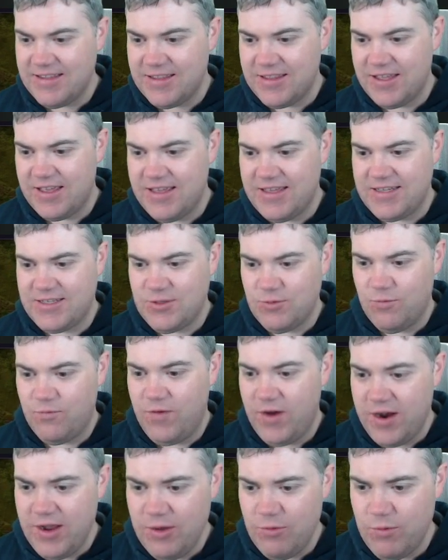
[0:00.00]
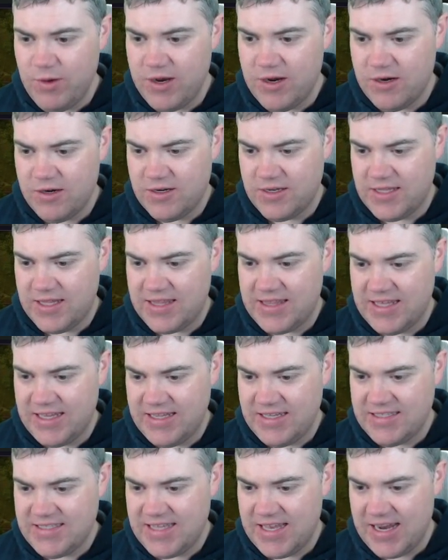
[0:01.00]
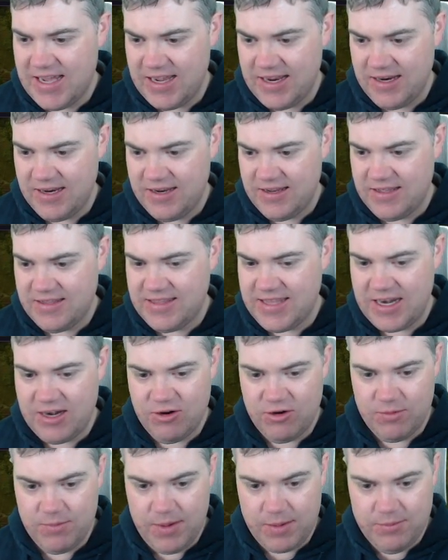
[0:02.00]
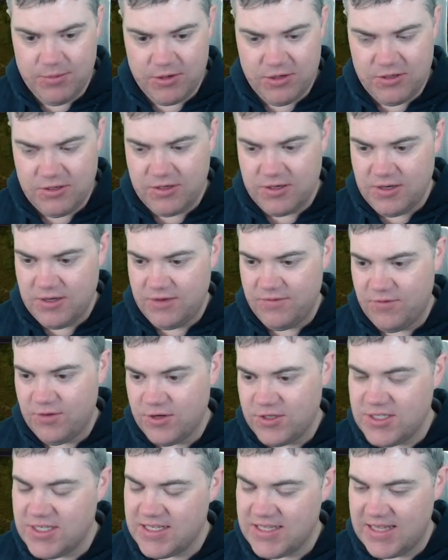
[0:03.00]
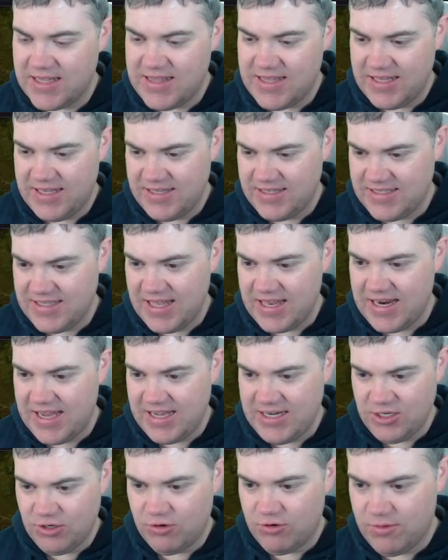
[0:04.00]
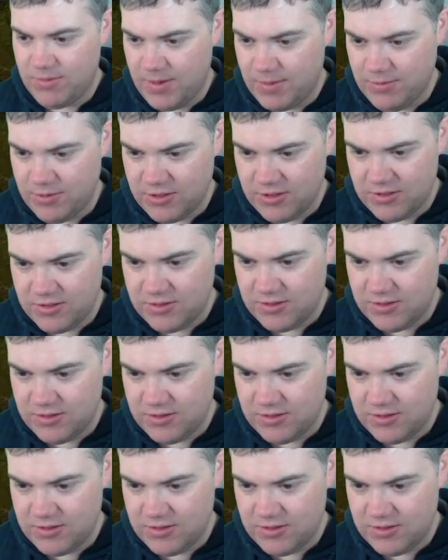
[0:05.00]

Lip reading: It's very weird, the things that I remember versus the things that I don't remember.